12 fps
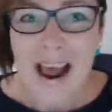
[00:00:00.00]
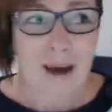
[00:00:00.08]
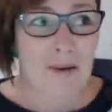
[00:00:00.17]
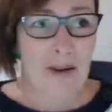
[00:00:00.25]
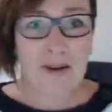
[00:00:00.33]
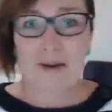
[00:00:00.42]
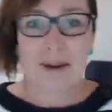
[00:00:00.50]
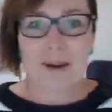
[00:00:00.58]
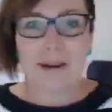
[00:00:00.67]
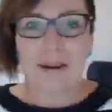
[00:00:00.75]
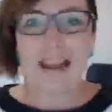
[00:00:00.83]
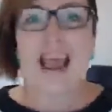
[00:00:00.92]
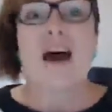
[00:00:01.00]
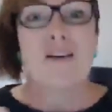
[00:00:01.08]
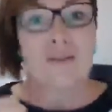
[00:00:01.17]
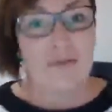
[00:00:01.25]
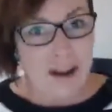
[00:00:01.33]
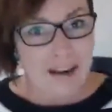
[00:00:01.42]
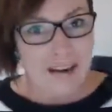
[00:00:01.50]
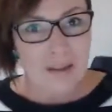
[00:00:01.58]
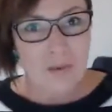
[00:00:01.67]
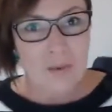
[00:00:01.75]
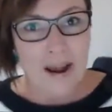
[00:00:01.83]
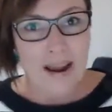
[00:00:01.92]
Okay, quick, find
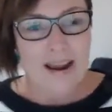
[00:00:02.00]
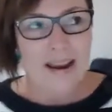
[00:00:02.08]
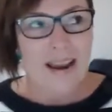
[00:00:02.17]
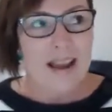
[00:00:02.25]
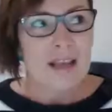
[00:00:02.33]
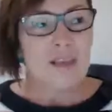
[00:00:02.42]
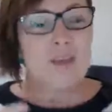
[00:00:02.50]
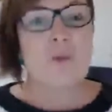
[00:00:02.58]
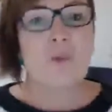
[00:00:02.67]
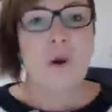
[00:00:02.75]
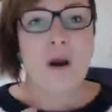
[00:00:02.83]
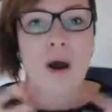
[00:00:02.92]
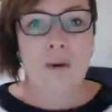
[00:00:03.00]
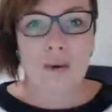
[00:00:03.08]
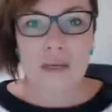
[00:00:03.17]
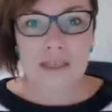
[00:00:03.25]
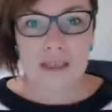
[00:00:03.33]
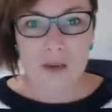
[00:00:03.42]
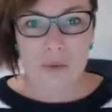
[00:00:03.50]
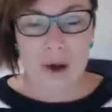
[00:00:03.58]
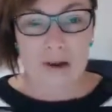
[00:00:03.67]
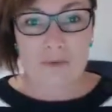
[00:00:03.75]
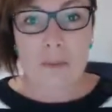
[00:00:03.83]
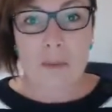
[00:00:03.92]
another way. So what I want to
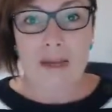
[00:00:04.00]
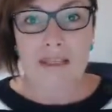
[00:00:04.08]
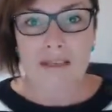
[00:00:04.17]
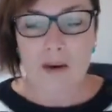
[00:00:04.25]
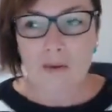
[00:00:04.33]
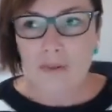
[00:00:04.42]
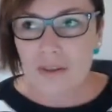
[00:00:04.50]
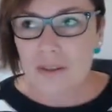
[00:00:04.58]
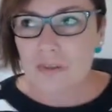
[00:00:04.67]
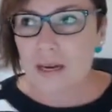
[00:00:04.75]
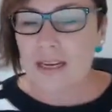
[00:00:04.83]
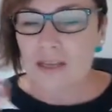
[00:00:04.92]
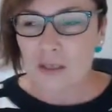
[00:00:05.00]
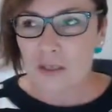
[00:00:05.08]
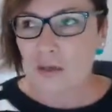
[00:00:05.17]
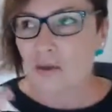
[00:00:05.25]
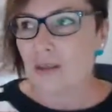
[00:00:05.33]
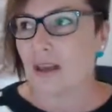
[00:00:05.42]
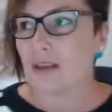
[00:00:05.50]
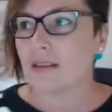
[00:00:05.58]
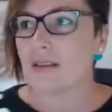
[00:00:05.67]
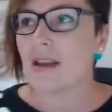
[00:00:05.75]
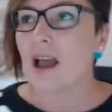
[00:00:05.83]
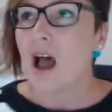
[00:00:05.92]
celebrate for myself this week is 2 things.
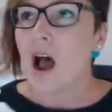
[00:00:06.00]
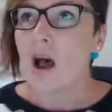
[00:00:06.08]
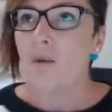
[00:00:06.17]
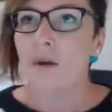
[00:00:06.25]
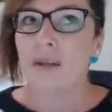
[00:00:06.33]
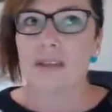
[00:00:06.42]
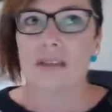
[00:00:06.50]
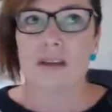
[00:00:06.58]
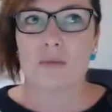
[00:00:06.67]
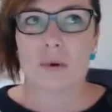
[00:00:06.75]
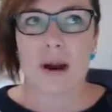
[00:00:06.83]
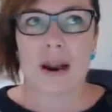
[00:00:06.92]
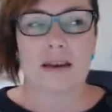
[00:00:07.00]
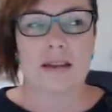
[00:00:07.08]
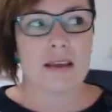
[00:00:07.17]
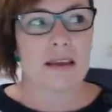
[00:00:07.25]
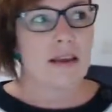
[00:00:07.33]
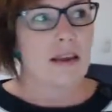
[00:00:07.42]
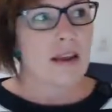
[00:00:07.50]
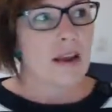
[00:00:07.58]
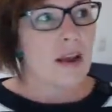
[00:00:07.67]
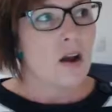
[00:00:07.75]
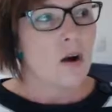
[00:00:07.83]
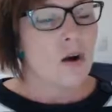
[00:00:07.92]
I want to celebrate that
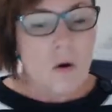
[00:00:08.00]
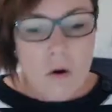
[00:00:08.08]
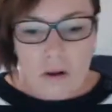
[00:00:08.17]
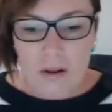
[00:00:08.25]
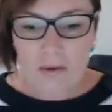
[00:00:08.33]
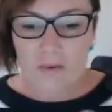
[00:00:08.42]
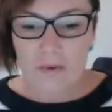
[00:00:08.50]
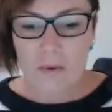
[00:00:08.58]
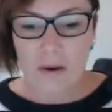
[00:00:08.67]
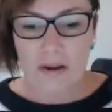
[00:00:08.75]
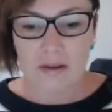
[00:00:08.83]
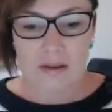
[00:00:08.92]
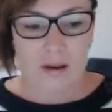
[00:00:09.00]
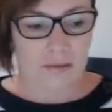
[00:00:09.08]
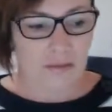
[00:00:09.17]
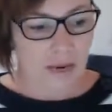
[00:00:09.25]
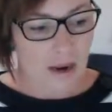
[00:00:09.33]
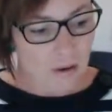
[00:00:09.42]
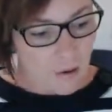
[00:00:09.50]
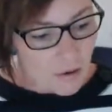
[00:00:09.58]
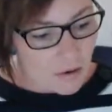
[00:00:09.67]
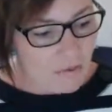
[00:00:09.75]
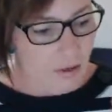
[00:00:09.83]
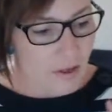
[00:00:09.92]
all of the work that I've done,
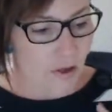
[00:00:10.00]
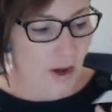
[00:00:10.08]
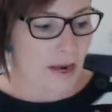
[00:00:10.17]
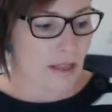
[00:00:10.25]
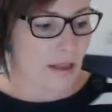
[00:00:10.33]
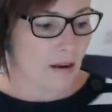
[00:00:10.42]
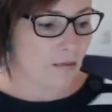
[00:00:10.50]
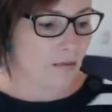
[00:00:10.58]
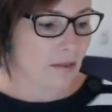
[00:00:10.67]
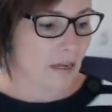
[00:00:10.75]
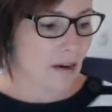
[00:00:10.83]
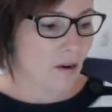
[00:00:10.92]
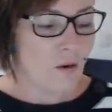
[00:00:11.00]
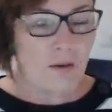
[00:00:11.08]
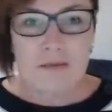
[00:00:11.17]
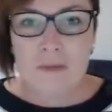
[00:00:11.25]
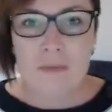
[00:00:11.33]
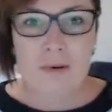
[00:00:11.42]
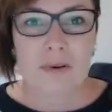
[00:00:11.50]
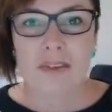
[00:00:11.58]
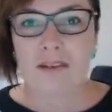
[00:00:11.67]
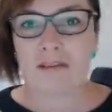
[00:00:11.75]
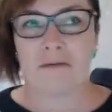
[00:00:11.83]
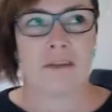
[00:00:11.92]
all of the training that I've done, all of the books
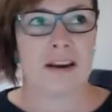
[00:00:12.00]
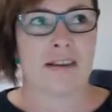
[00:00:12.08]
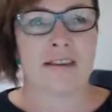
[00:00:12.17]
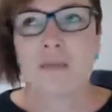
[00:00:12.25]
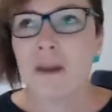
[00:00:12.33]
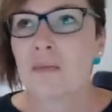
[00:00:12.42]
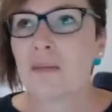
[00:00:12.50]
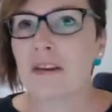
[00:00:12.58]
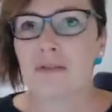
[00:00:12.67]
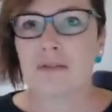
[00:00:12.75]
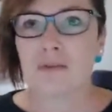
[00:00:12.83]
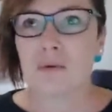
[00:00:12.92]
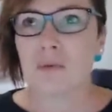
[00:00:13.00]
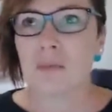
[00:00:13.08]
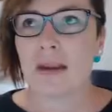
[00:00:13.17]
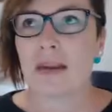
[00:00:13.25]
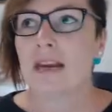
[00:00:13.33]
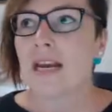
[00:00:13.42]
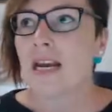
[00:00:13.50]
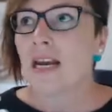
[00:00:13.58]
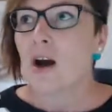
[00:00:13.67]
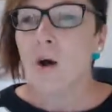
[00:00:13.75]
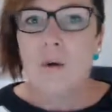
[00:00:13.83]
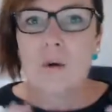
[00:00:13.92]
that I've read, the people that have taught me,
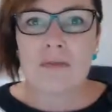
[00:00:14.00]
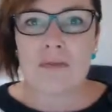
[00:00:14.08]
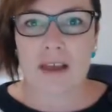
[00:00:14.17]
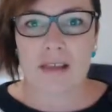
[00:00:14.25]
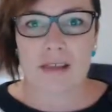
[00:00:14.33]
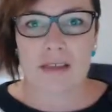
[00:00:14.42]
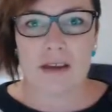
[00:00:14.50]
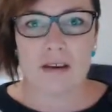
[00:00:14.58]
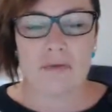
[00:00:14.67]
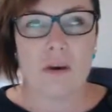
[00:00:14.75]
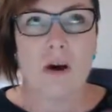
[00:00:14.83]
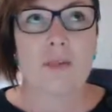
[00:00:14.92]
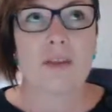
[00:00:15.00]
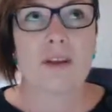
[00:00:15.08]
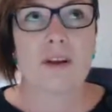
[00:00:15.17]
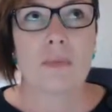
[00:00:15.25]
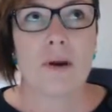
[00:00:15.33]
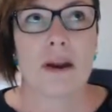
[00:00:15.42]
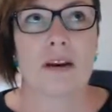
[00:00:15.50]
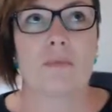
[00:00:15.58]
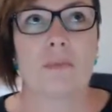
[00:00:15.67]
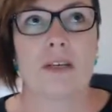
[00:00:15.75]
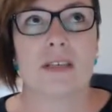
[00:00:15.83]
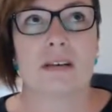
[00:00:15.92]
all of that stuff. I'm so proud of
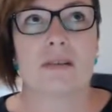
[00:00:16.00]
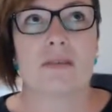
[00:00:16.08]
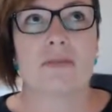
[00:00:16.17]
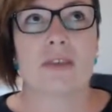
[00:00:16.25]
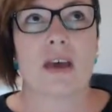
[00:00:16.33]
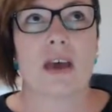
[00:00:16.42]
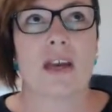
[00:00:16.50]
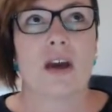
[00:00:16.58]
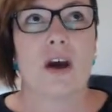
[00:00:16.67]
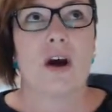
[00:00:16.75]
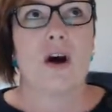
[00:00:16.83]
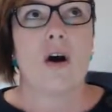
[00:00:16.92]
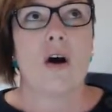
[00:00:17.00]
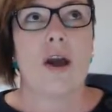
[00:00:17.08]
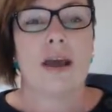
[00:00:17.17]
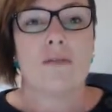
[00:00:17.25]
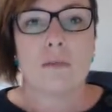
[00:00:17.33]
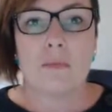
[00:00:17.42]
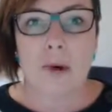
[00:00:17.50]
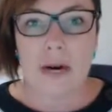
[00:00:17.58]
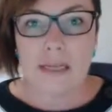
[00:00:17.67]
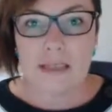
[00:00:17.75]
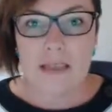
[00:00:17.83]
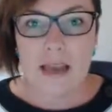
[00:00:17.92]
myself that I have
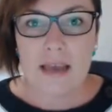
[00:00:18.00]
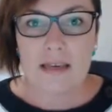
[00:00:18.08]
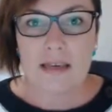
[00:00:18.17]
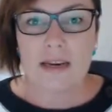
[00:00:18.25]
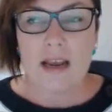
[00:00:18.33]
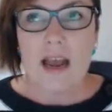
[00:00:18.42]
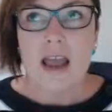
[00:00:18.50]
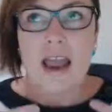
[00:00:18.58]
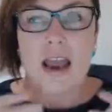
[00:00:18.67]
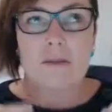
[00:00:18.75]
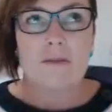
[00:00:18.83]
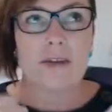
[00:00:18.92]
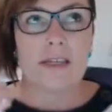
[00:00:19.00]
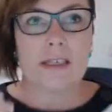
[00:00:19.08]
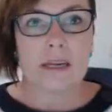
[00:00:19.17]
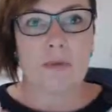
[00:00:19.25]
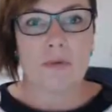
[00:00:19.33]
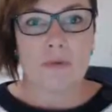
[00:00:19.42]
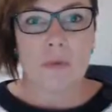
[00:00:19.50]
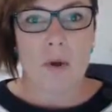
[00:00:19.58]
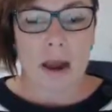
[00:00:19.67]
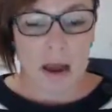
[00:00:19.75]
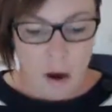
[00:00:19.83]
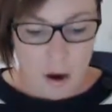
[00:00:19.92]
embraced that. Every step of the
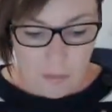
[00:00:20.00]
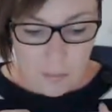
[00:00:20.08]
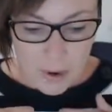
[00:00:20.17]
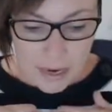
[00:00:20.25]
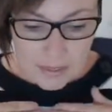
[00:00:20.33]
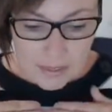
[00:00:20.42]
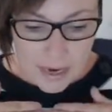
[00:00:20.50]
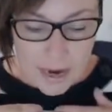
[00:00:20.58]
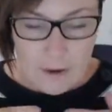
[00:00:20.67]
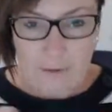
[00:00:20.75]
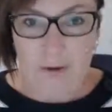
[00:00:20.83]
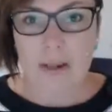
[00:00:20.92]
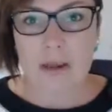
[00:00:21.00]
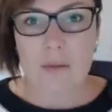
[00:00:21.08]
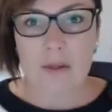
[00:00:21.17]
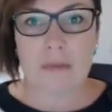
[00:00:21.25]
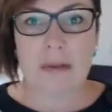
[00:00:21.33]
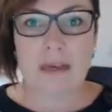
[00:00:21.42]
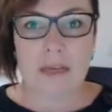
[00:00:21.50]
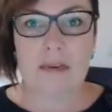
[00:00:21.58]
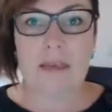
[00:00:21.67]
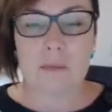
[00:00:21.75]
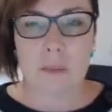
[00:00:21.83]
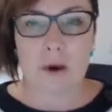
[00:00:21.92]
way, I embrace everything with a
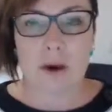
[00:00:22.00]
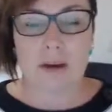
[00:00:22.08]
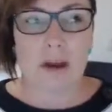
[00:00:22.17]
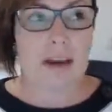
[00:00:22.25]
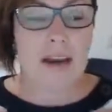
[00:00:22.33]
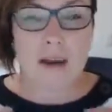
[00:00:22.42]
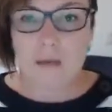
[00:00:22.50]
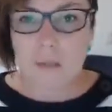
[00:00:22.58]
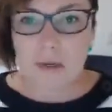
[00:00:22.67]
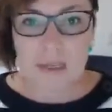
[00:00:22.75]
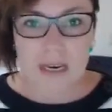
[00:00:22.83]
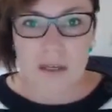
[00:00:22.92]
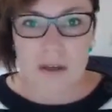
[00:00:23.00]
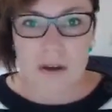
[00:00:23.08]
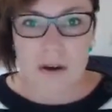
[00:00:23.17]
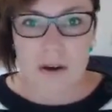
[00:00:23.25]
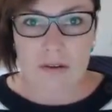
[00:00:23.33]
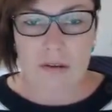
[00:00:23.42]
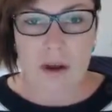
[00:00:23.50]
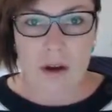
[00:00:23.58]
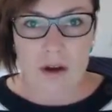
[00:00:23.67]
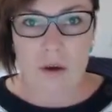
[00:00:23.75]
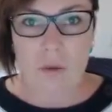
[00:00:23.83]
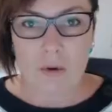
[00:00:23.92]
beginner's mind. I never pretend to know that I
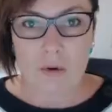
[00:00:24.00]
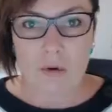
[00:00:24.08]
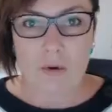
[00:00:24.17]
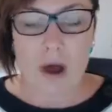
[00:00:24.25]
know it all.